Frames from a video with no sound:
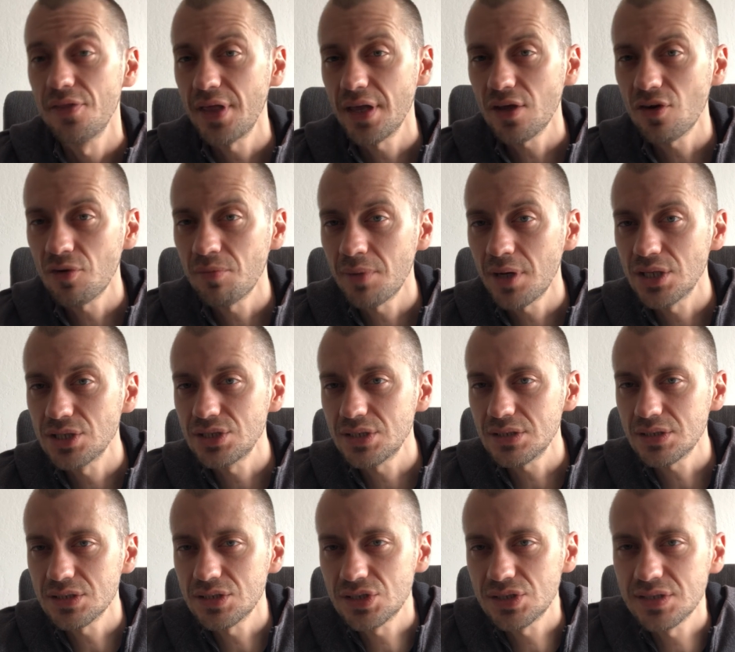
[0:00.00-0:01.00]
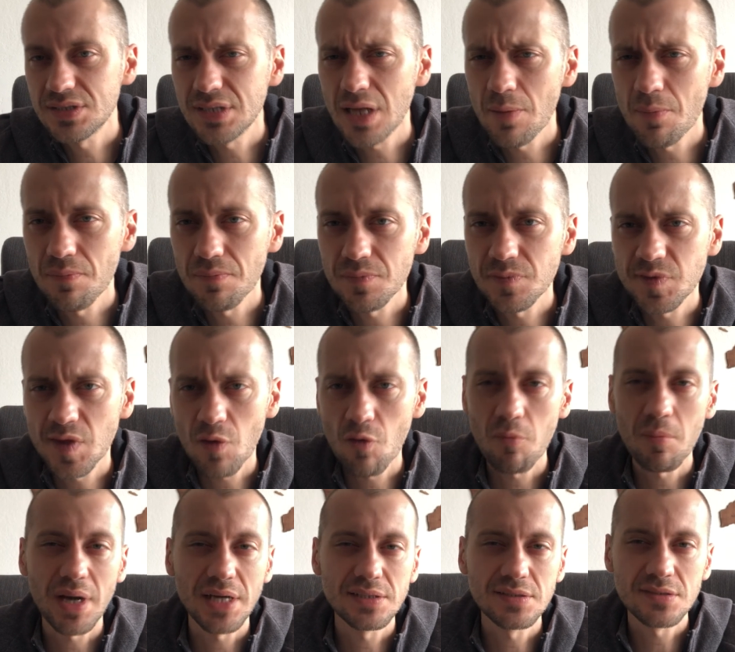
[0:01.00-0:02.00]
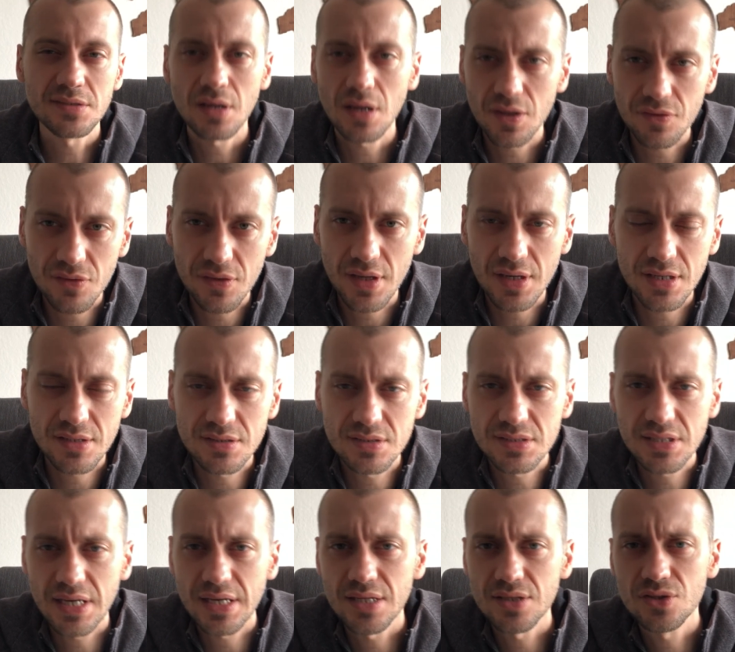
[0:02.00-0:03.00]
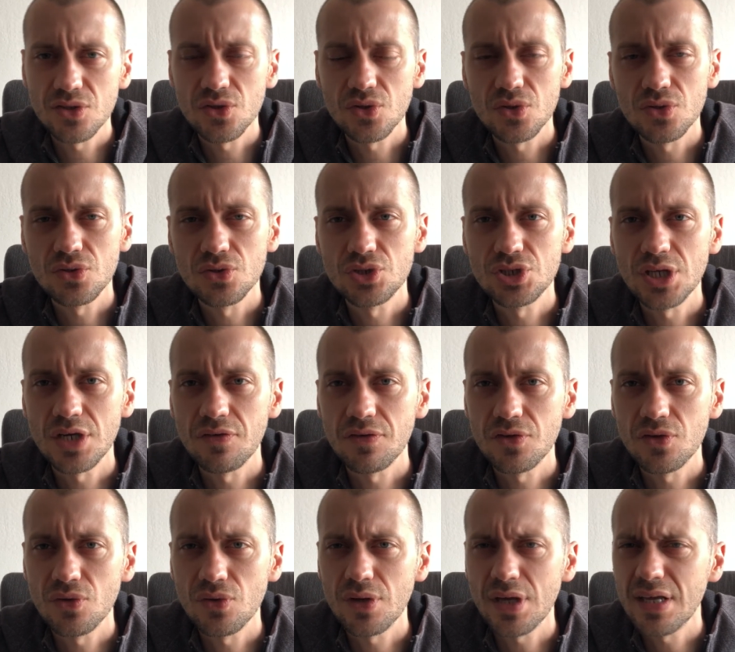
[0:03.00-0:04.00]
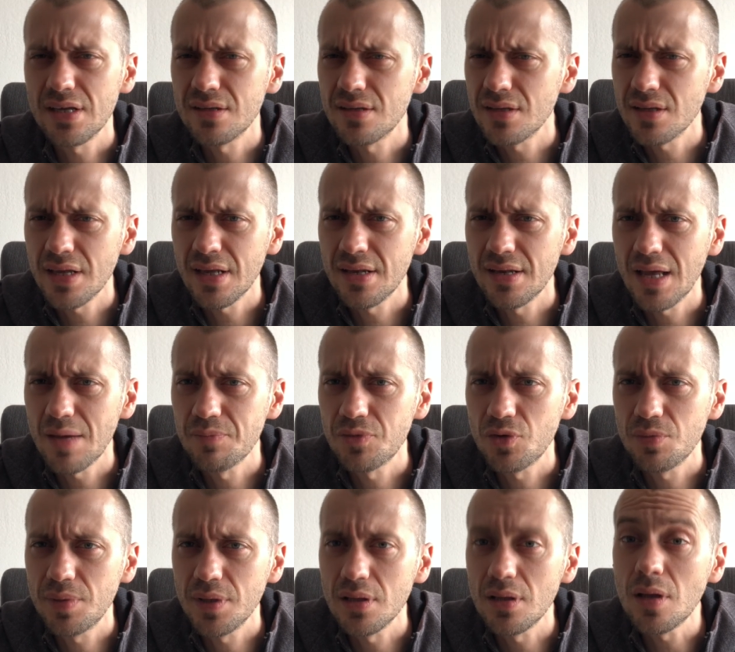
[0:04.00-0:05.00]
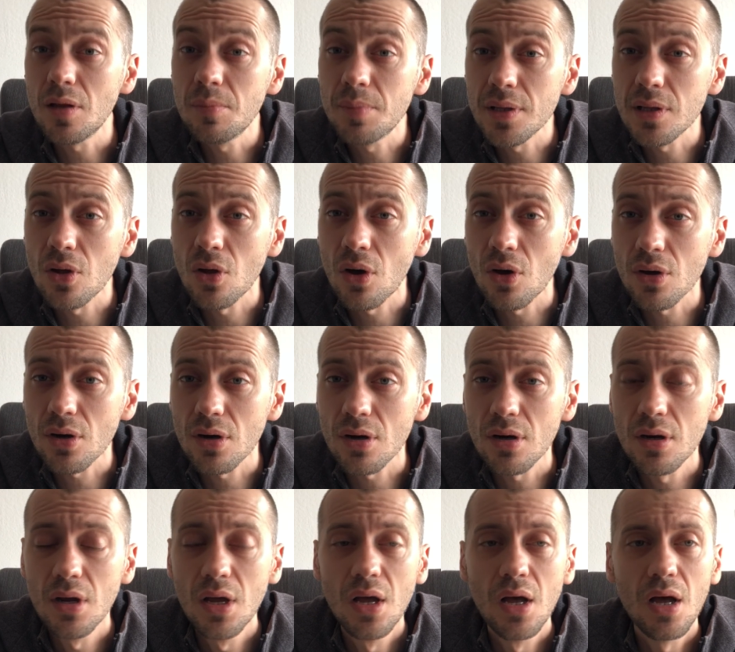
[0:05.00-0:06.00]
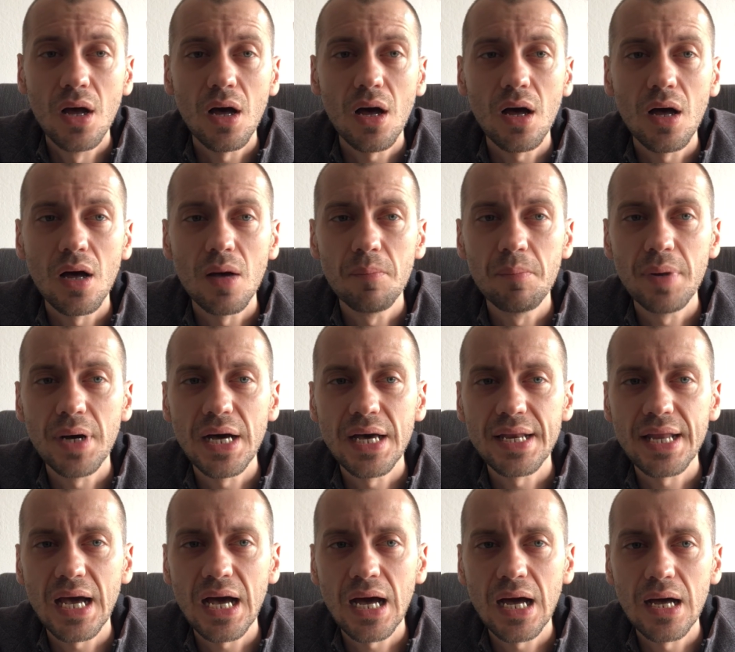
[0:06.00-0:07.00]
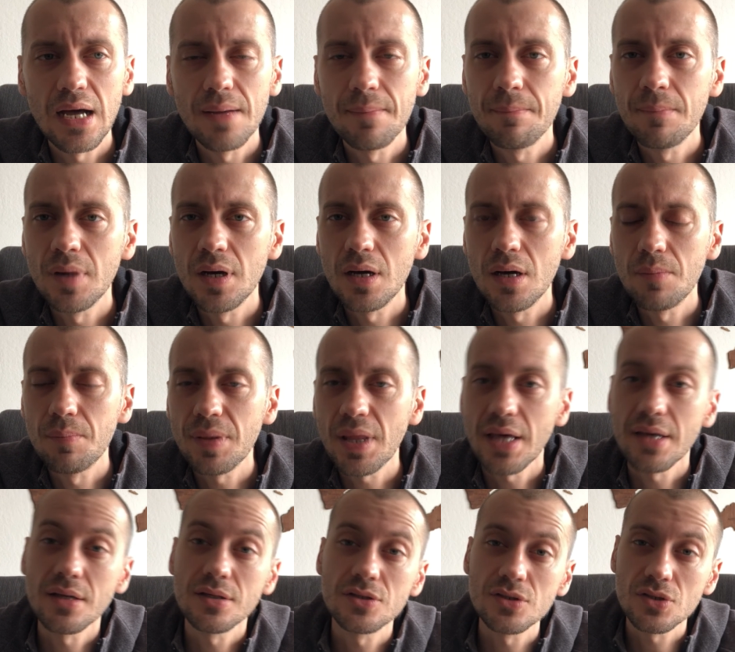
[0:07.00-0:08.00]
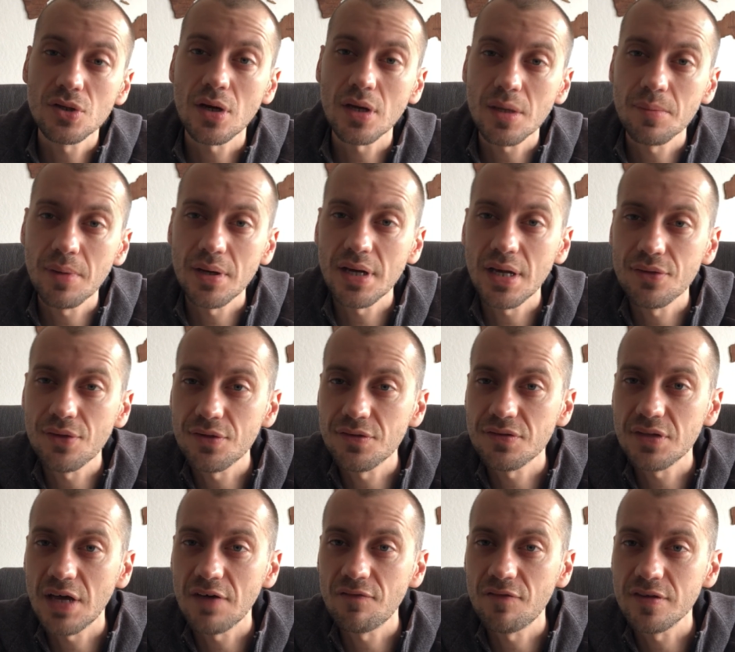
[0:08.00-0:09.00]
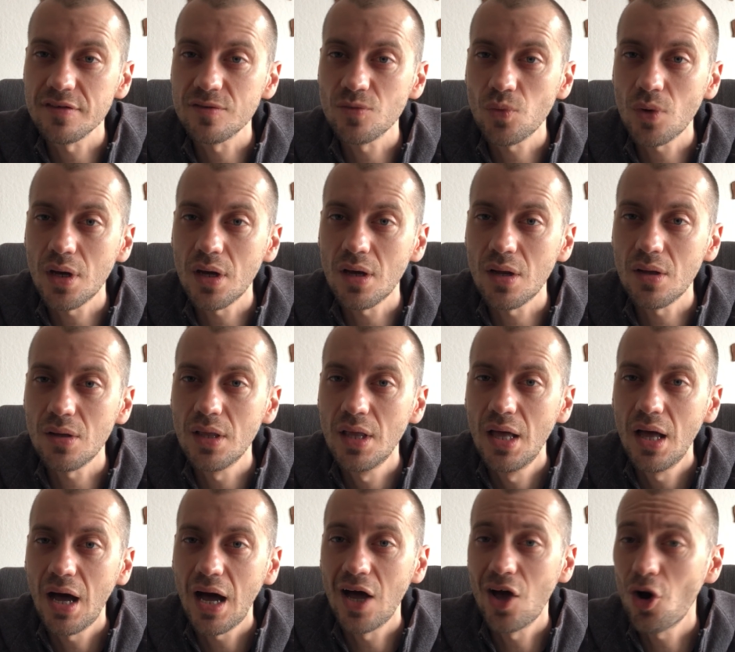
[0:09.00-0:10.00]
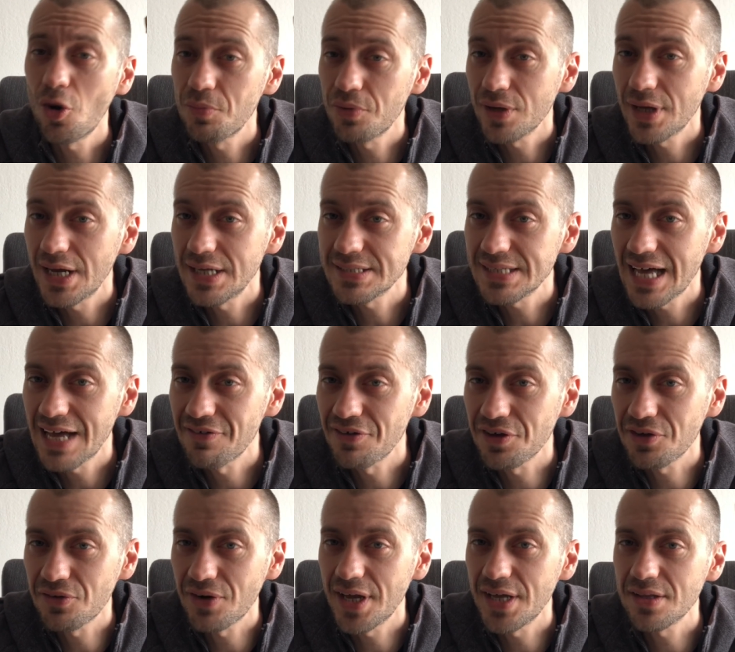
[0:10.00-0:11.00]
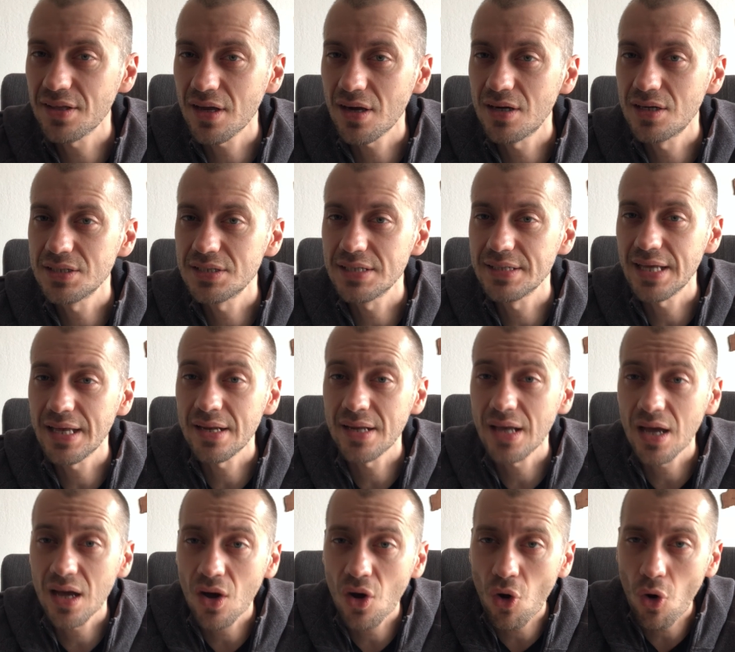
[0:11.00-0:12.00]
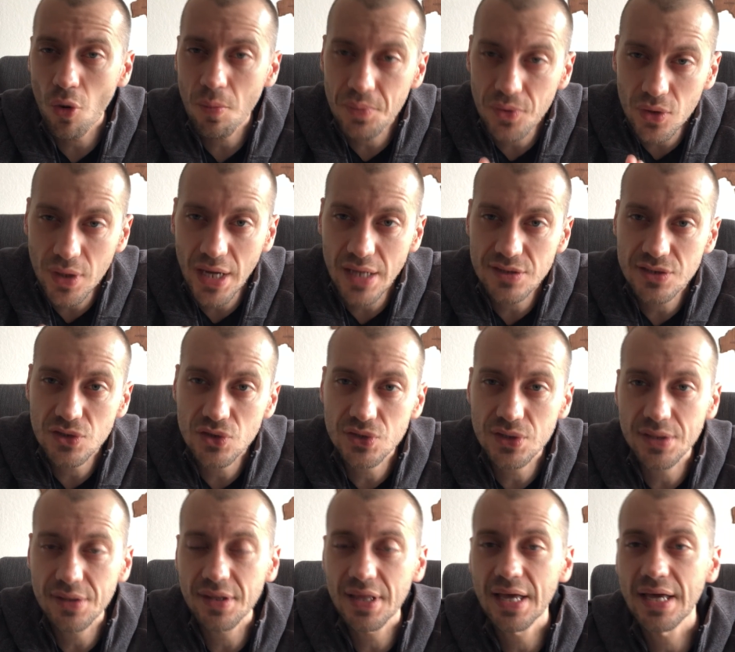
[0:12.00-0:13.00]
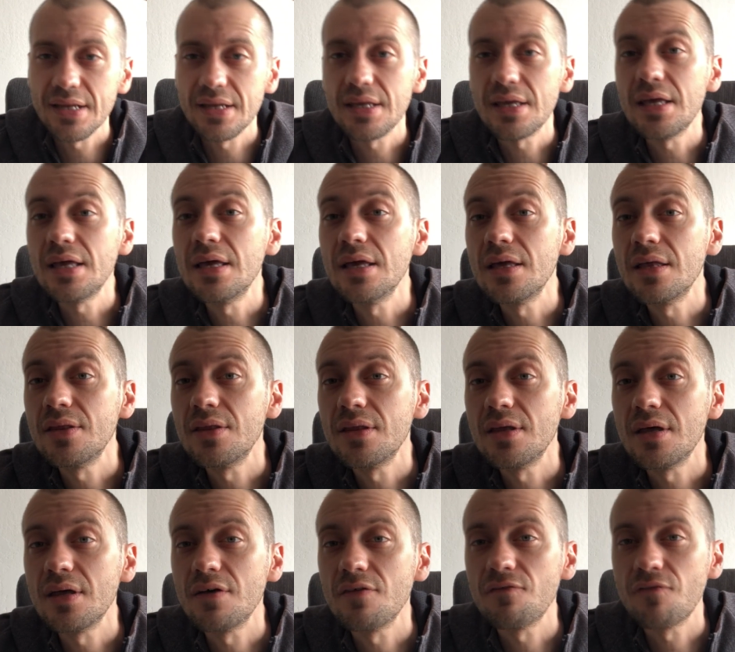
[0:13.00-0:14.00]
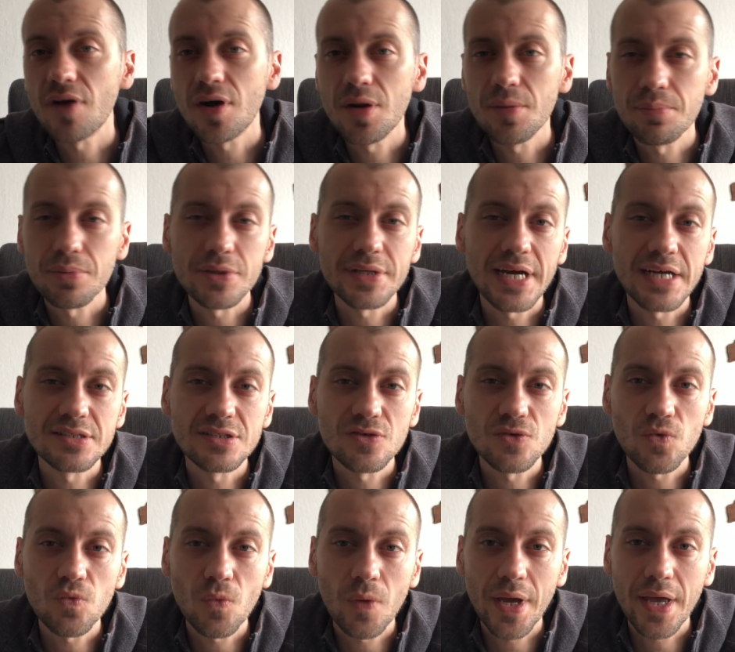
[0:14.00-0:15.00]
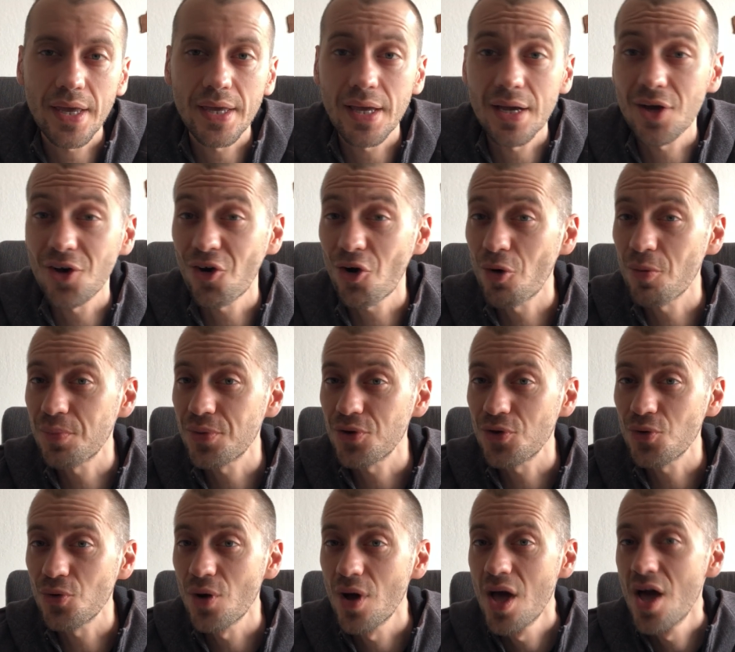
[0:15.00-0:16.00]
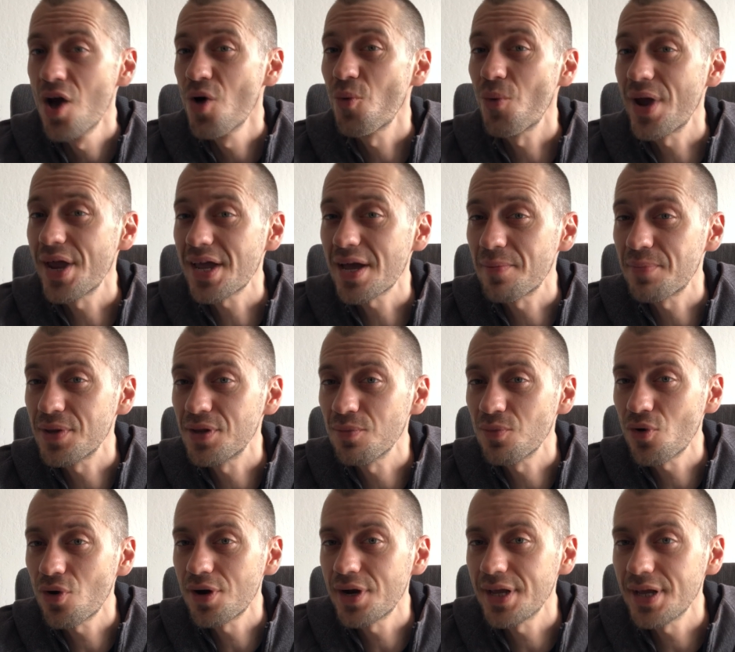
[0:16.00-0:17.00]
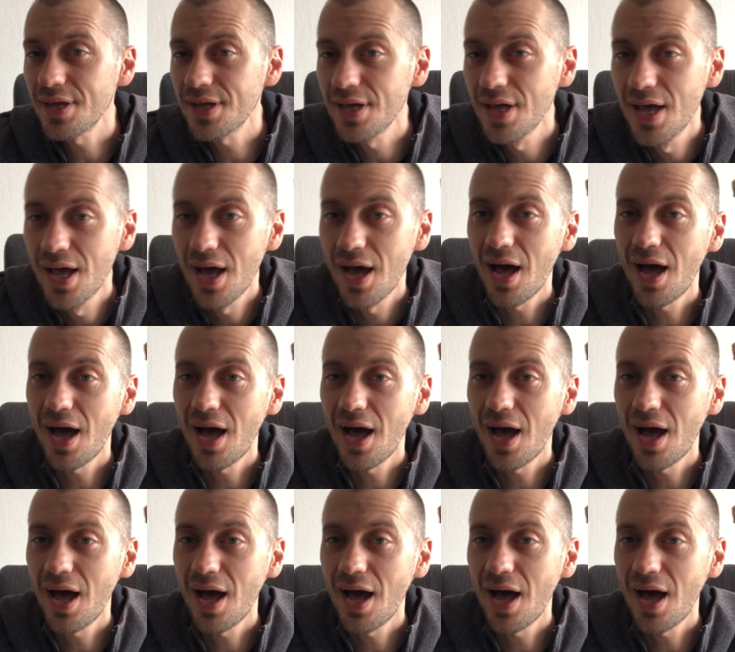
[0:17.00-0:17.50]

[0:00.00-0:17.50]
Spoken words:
Thank you very much. This is some of my thoughts that I decided to share with you. It ended up to be a little bit longer, but I'm planning to talk about other stuff as well. I hope you guys have a great quarantine, and I hope you guys using that in a very productive way. I hope you wake up in the morning.